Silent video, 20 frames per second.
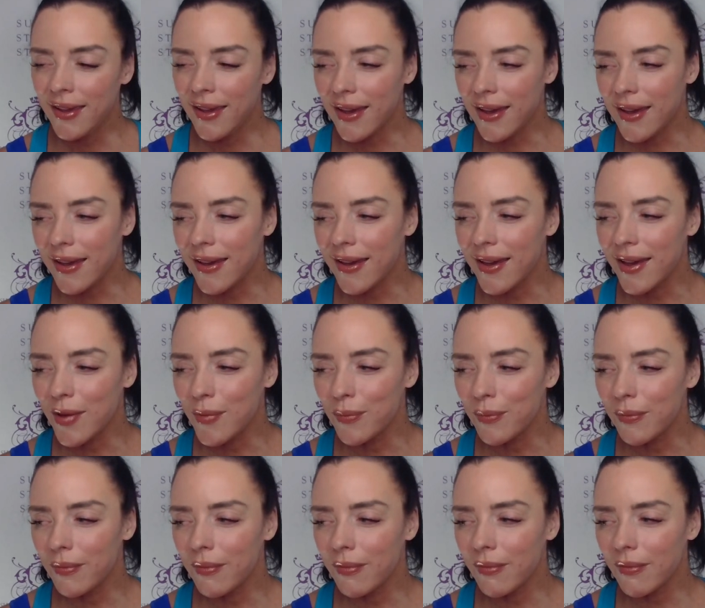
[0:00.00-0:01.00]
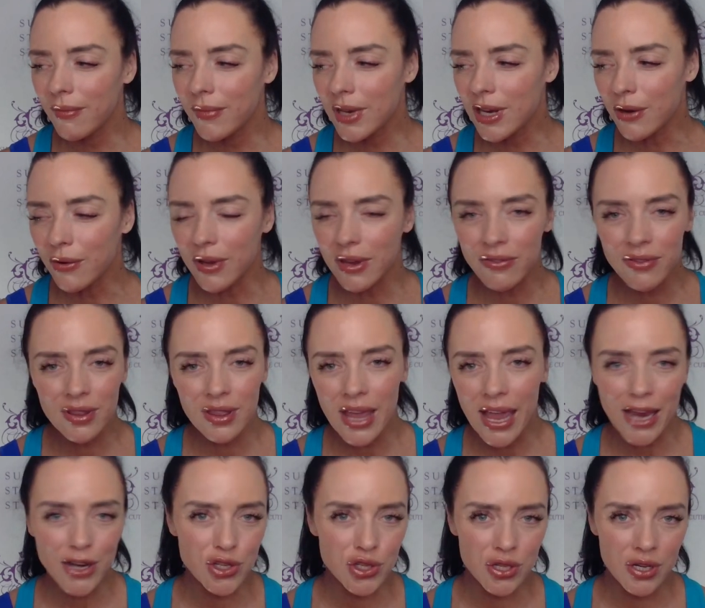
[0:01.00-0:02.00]
You know, even
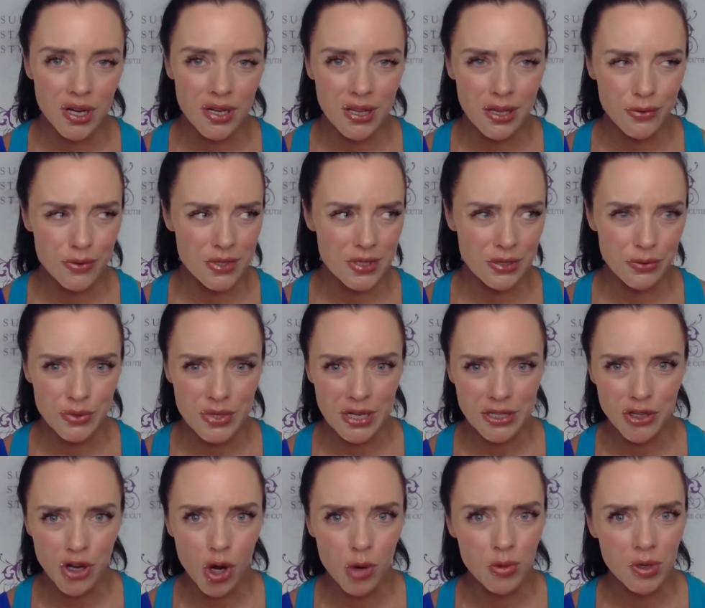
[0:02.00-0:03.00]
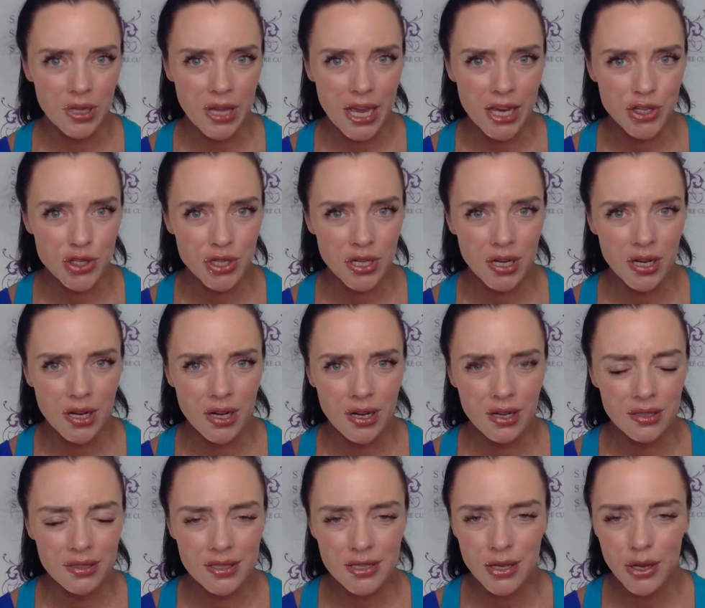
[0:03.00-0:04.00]
last year, I think it was October last year.
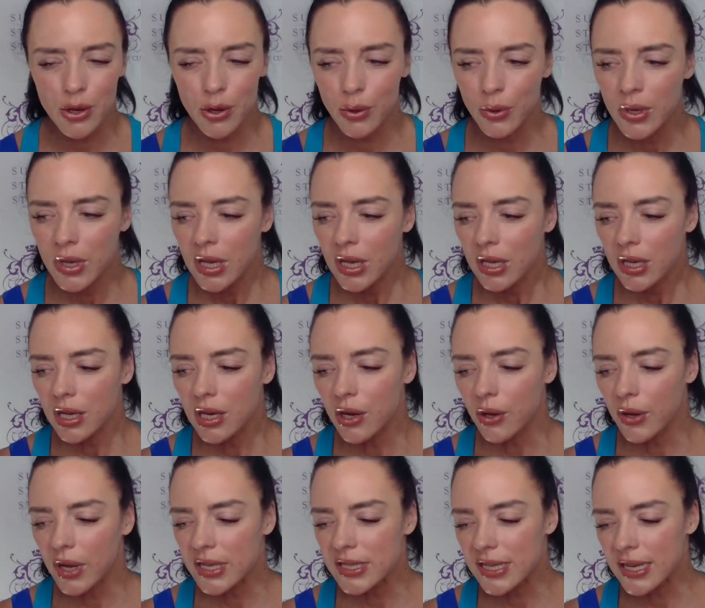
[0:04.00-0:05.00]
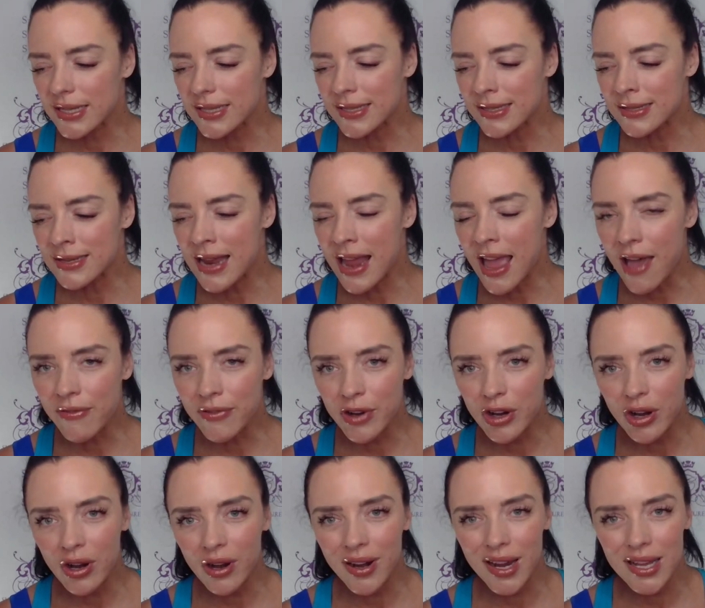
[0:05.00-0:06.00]
So, you know, it's
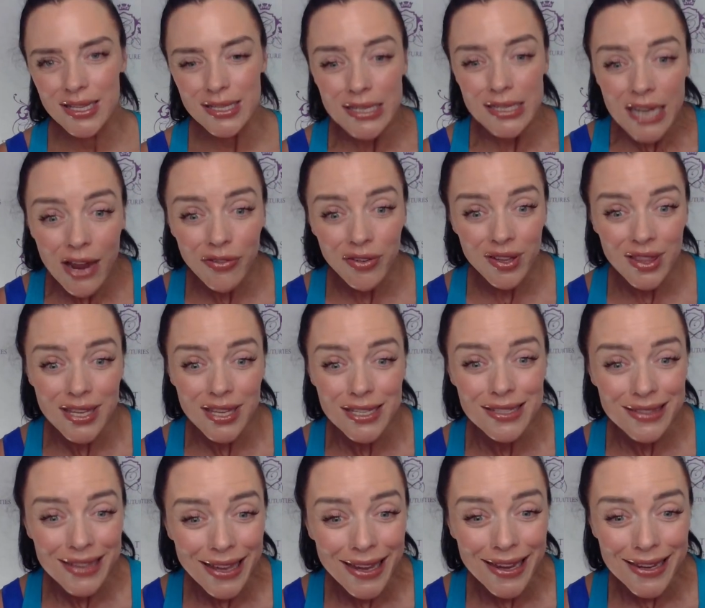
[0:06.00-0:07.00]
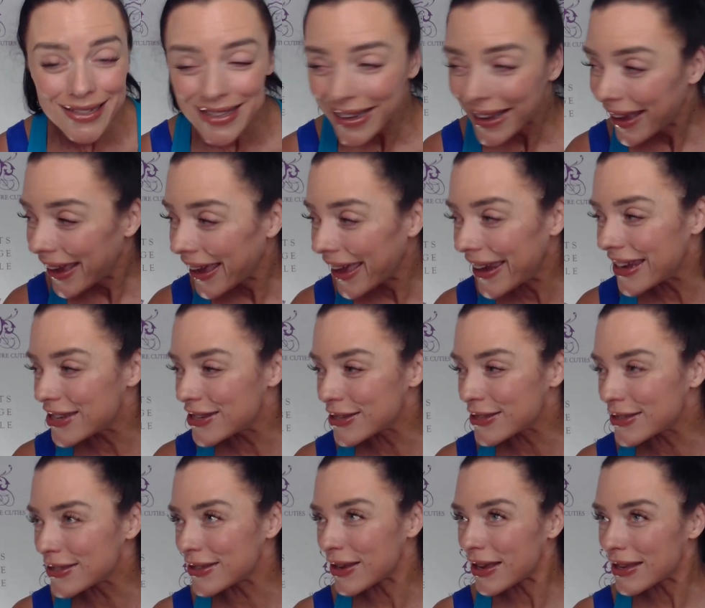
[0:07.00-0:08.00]
never this late. And it
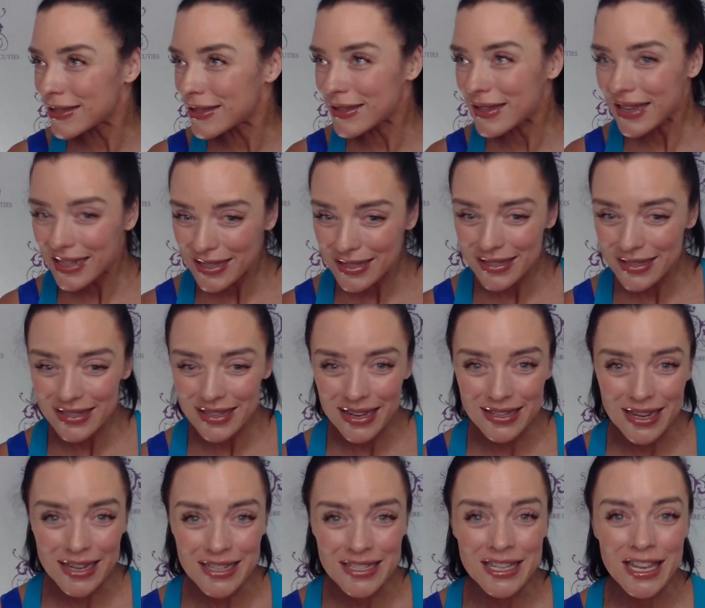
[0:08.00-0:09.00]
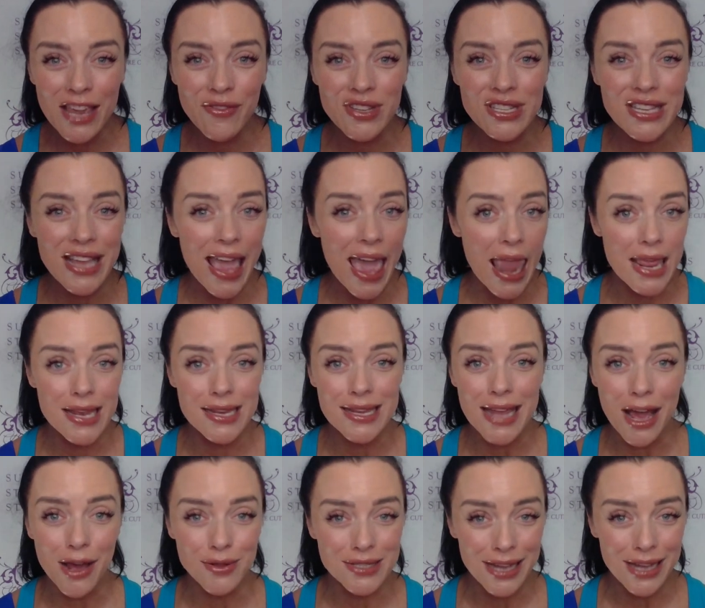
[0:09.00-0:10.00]
just is, it doesn't give us any
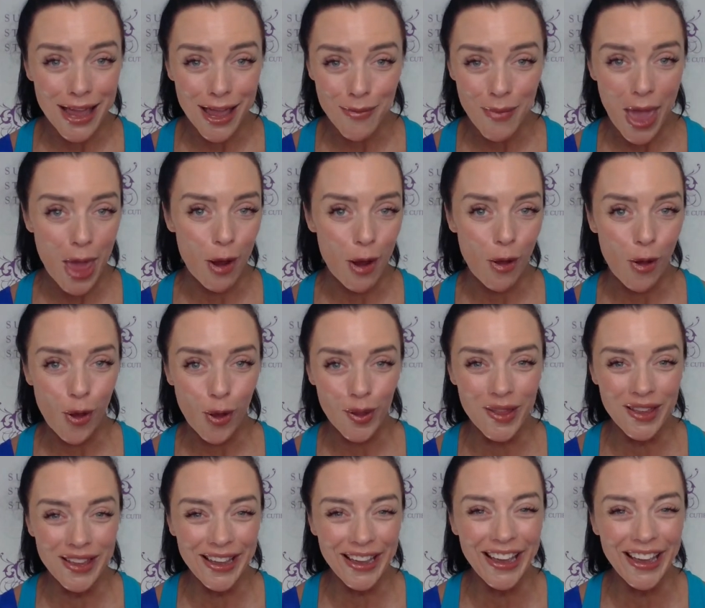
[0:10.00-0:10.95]
downtime at all.